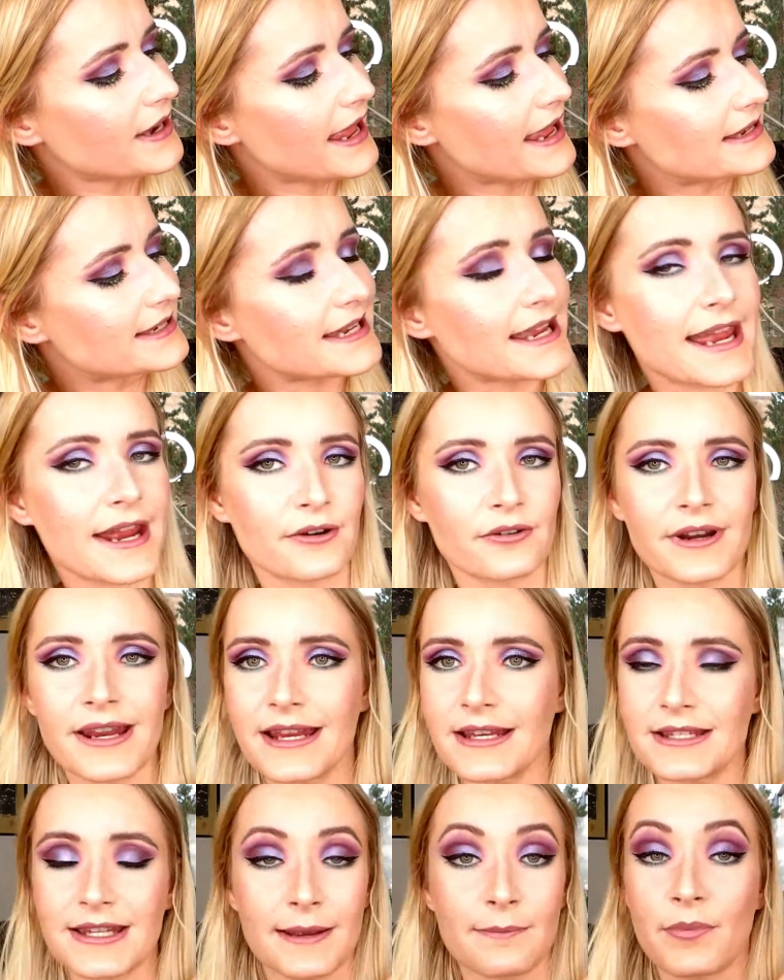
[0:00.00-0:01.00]
and
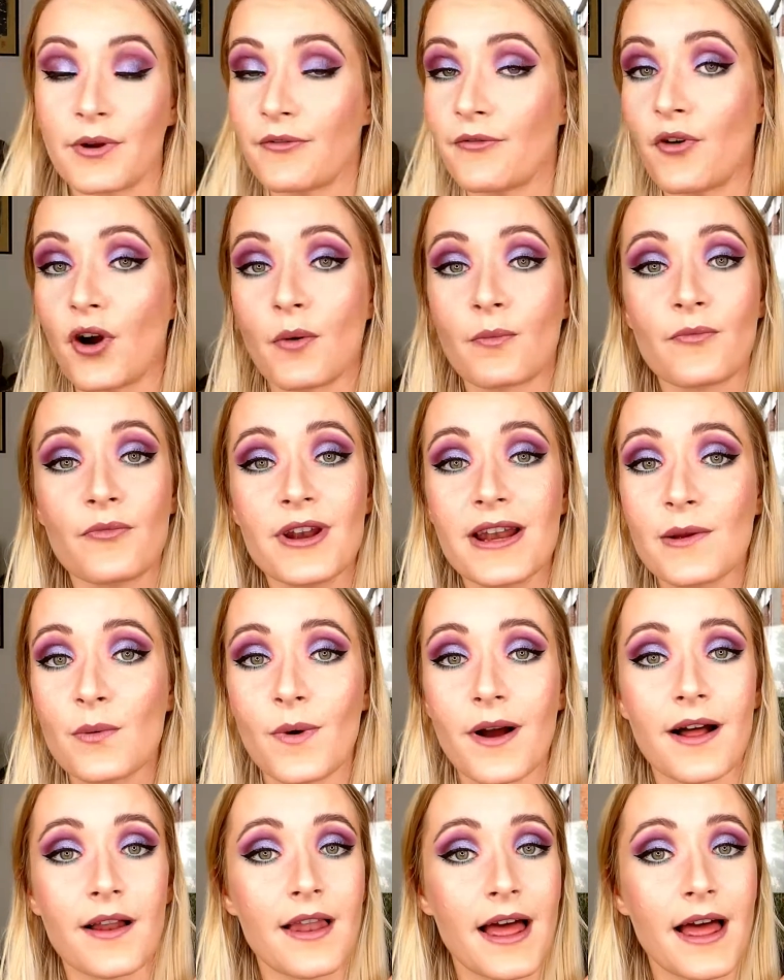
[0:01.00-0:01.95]
Airy, they perform really well.